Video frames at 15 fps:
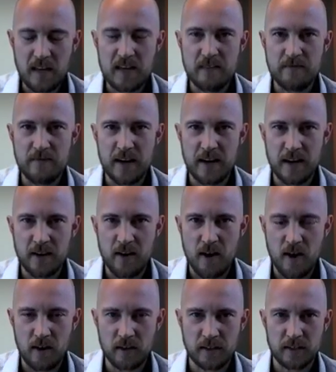invaded
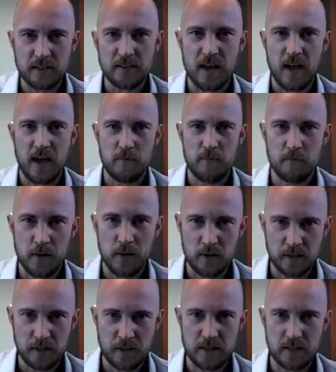Holland and
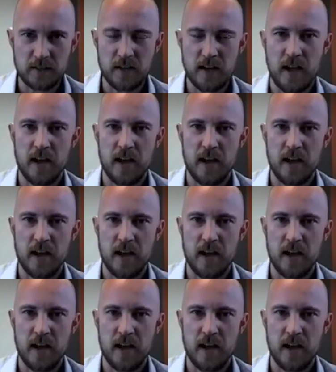Poland